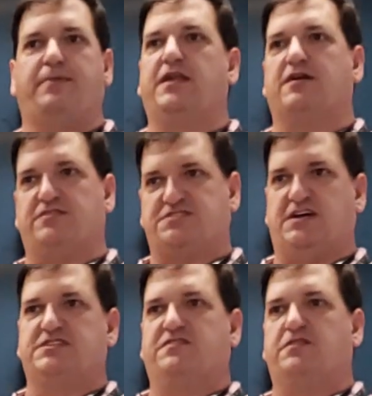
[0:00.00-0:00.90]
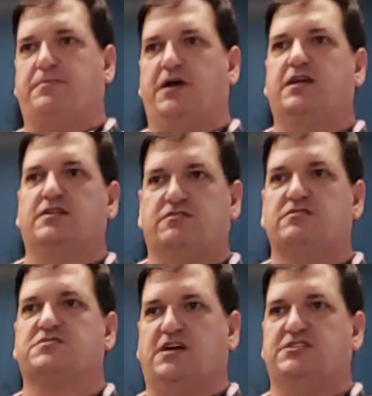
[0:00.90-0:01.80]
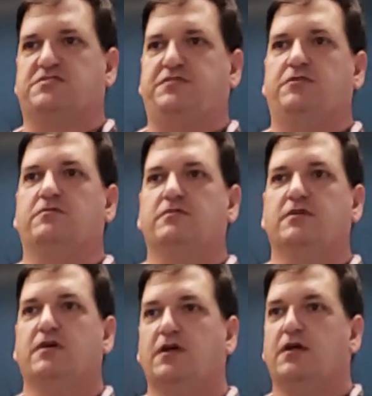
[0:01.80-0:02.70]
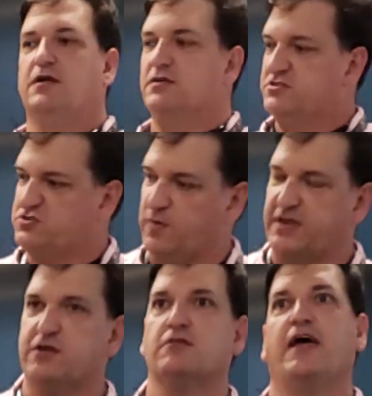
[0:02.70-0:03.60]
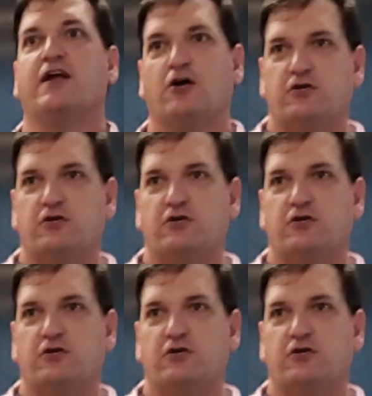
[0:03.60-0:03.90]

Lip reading: depending on the size of the bike and the size of you. Swing your leg